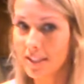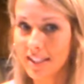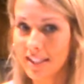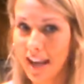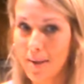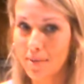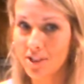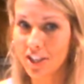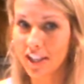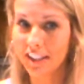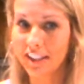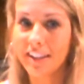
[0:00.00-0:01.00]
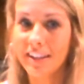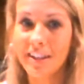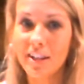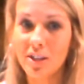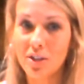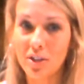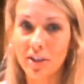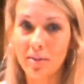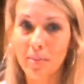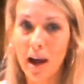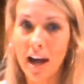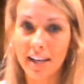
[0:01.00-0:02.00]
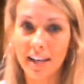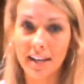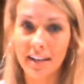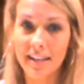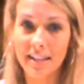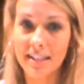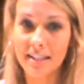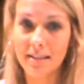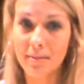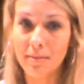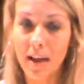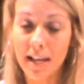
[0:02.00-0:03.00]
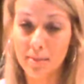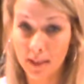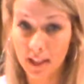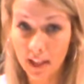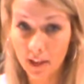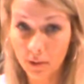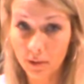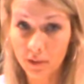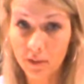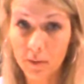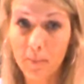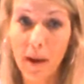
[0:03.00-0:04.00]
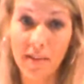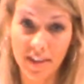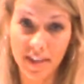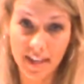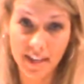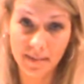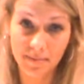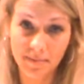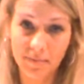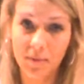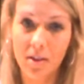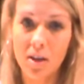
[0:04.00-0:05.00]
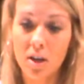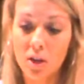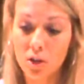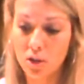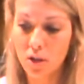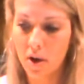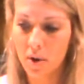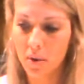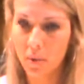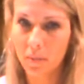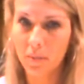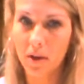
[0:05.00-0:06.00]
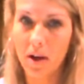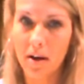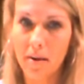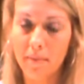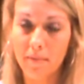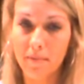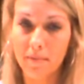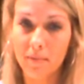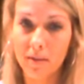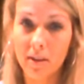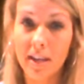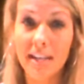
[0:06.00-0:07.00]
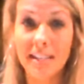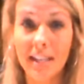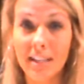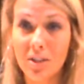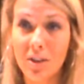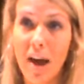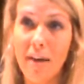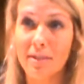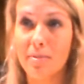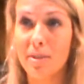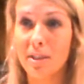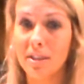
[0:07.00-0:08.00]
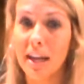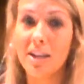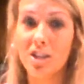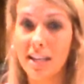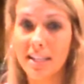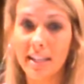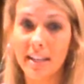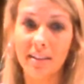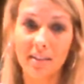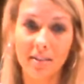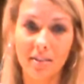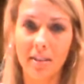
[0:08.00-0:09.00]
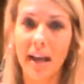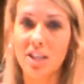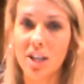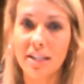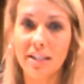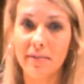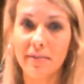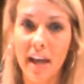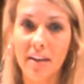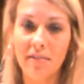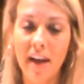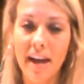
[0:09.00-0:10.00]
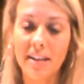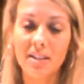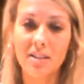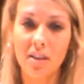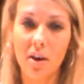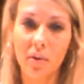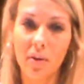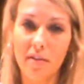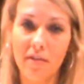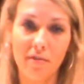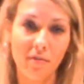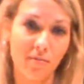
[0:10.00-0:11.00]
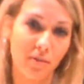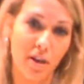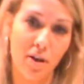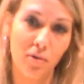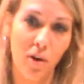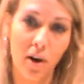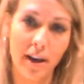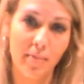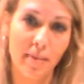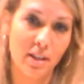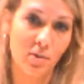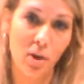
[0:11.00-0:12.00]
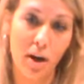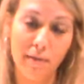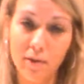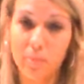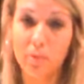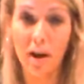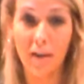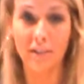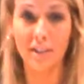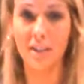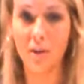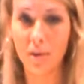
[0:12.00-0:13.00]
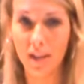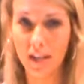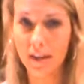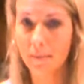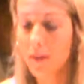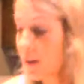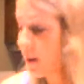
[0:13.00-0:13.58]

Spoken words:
is damaging to your body has been killed by the heat. So it does still have some of the digestive side effects. So if raw egg makes you uncomfortable, obviously don't eat it.